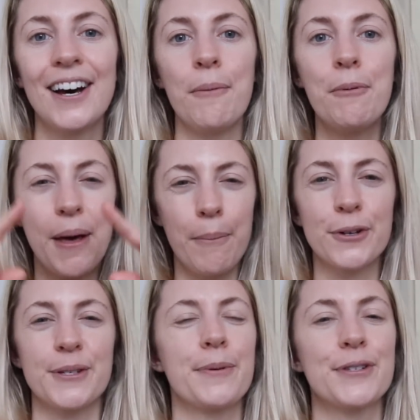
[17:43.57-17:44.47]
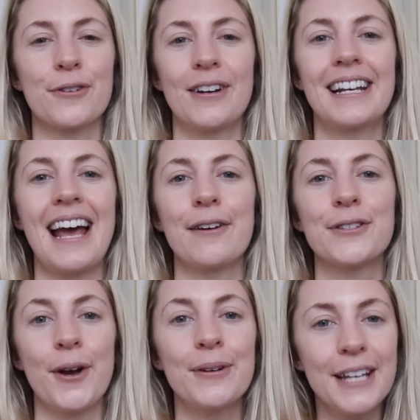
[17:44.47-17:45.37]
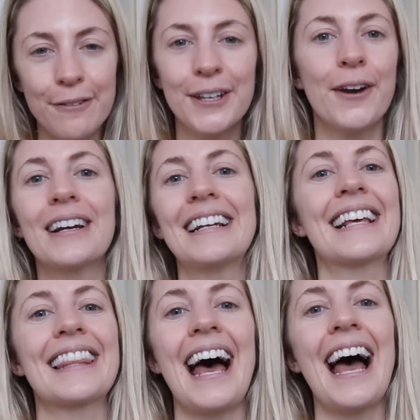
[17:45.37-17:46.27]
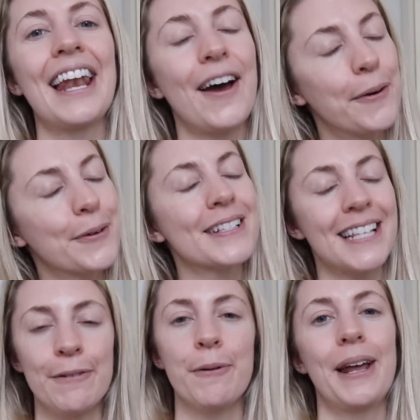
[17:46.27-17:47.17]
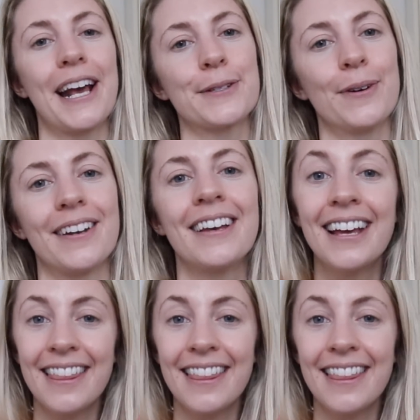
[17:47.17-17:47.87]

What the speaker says: I'll put that box up on screen now, so definitely go and click that, and I will see you in my next one.